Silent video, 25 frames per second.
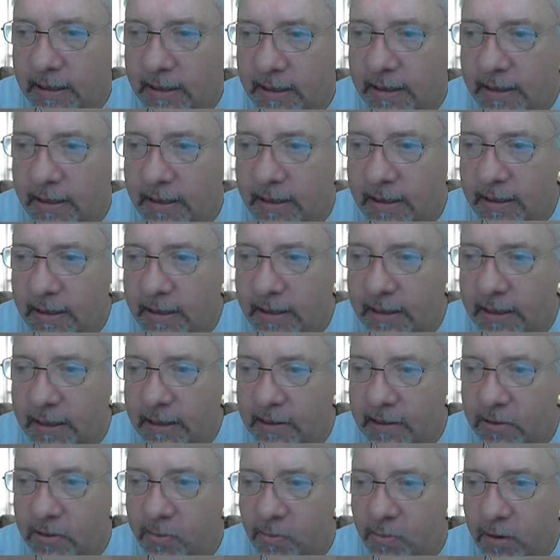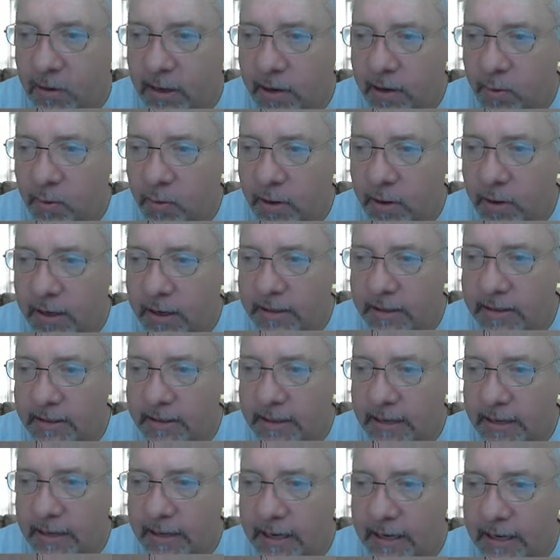and as bright a white as
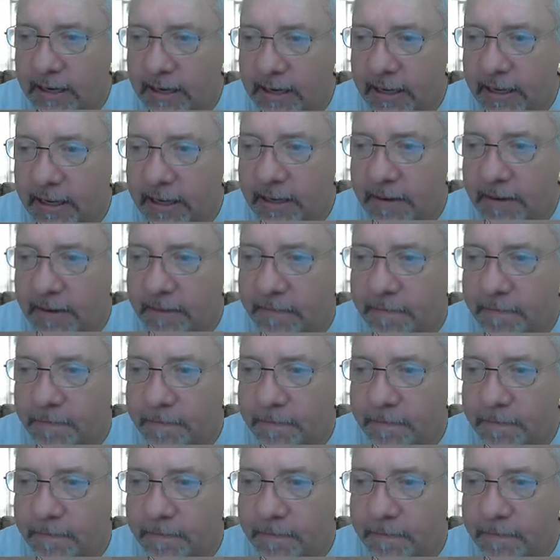I can get,